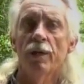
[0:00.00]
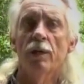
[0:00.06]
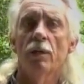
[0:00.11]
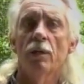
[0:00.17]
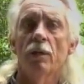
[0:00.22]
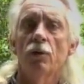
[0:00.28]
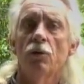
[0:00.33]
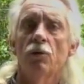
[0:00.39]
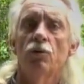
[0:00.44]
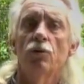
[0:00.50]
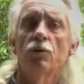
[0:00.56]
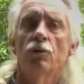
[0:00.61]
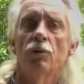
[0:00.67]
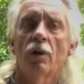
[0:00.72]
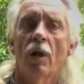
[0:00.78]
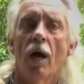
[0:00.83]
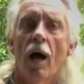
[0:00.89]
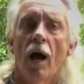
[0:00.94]
we
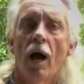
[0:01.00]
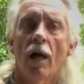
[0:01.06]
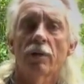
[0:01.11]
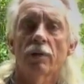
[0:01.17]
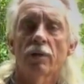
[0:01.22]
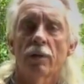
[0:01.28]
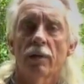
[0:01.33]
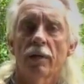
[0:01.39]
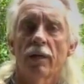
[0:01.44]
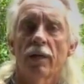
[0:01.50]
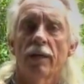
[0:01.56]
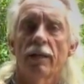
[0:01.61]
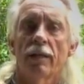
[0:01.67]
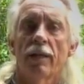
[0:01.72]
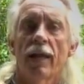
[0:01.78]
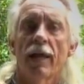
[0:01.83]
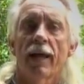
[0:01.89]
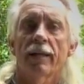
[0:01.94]
do not
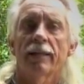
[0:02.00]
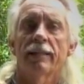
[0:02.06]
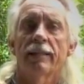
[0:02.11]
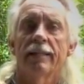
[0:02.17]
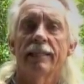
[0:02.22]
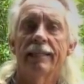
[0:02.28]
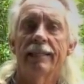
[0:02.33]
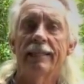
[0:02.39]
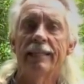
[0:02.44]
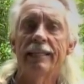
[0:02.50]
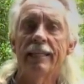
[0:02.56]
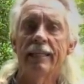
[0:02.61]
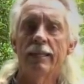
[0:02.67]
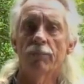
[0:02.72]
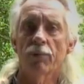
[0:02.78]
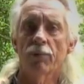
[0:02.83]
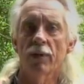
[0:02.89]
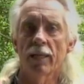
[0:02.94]
connect
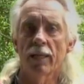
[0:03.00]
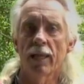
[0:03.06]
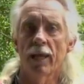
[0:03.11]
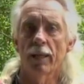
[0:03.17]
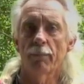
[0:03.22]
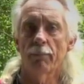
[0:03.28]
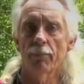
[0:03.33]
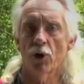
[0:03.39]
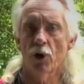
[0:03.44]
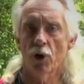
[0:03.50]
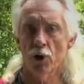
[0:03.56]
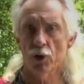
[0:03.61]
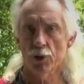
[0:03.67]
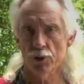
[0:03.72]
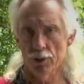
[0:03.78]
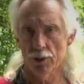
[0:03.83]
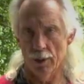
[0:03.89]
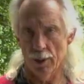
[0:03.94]
deeply and
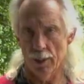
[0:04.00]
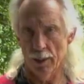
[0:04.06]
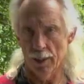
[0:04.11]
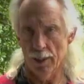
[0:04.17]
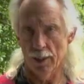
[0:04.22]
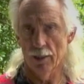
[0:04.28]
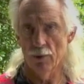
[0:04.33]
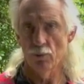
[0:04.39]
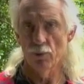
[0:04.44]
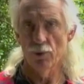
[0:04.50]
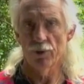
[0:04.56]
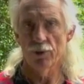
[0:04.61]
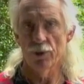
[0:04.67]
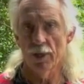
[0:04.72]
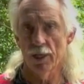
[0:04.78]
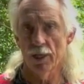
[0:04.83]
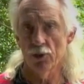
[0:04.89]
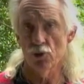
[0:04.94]
personally
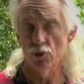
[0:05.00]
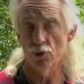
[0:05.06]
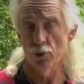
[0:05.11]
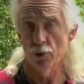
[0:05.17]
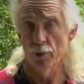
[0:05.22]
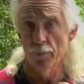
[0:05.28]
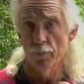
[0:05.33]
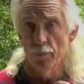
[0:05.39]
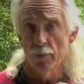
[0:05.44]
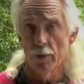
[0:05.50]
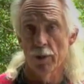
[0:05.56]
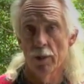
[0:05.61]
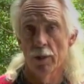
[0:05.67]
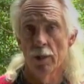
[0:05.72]
with nature.